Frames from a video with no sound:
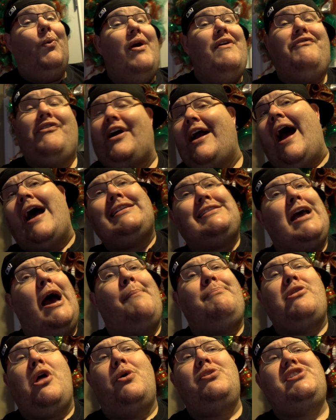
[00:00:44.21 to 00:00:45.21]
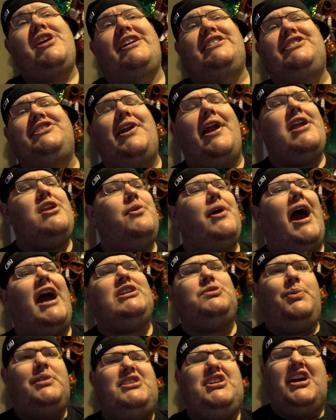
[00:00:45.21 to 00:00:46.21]
We forgot to upload yesterday, you
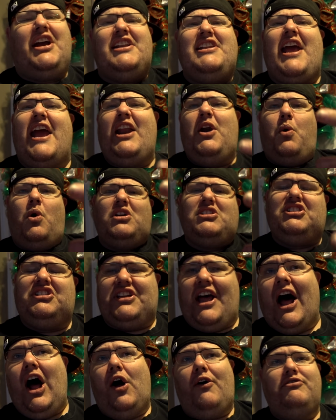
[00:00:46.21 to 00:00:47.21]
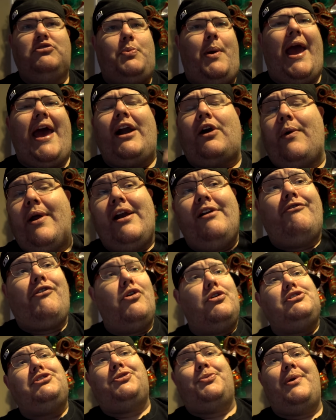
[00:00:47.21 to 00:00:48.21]
guys. We took a day to ourselves. We had our
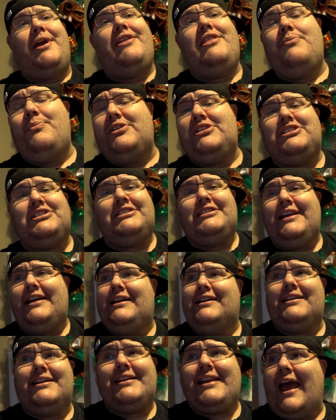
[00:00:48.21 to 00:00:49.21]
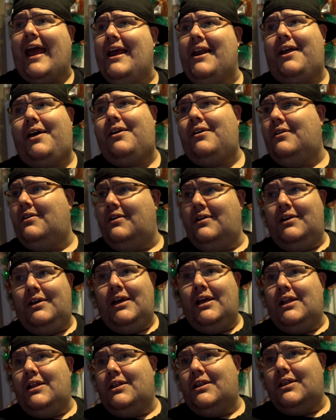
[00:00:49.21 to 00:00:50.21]
anniversary, and then we just needed a day to... Yeah,
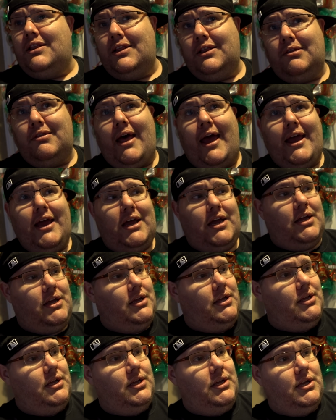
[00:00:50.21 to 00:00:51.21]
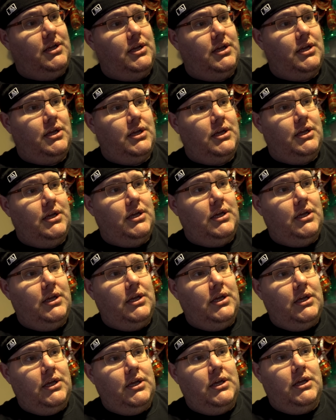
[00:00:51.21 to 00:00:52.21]
I mean, like, we were just really busy with,
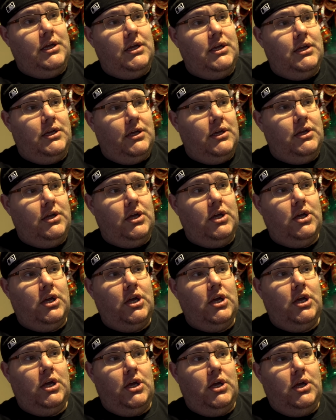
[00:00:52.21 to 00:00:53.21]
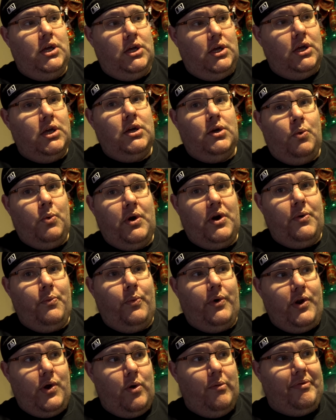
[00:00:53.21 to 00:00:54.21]
like, each other. What,
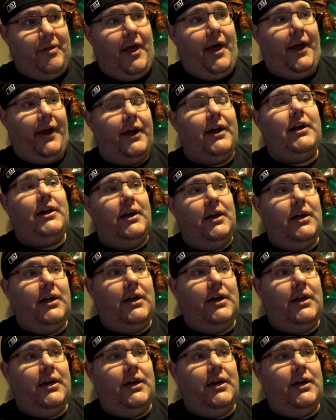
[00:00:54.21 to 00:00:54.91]
what are you implying?